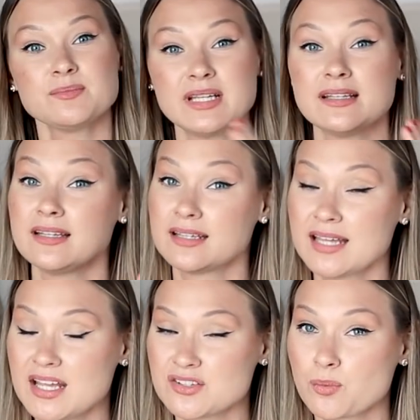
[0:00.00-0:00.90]
been
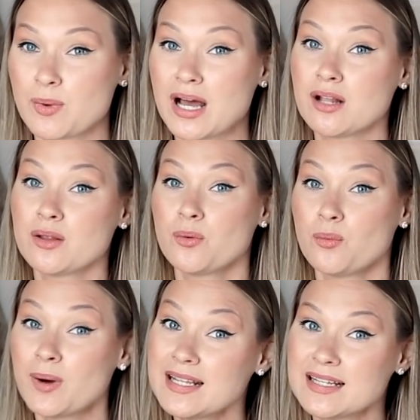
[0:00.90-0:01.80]
engaged, while
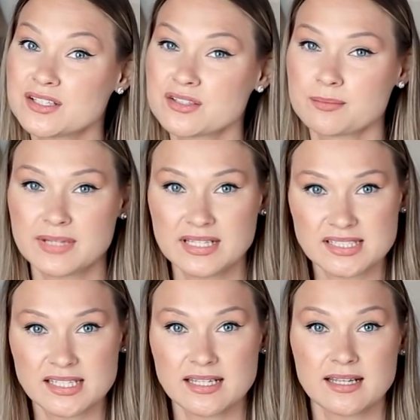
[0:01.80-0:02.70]
white letters
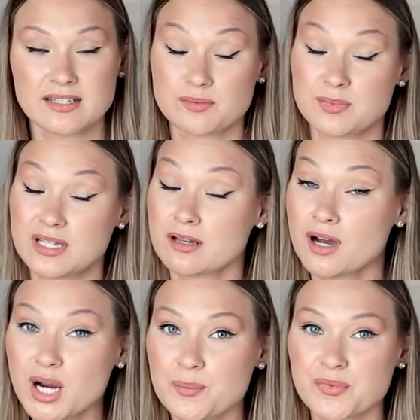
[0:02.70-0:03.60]
means it has been
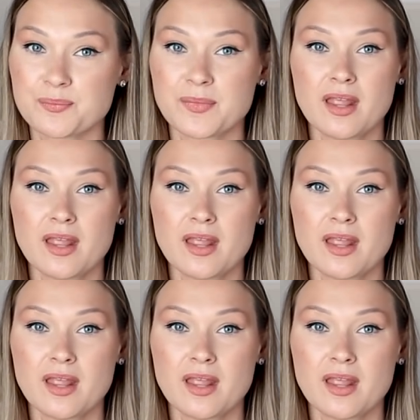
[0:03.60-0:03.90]
armed.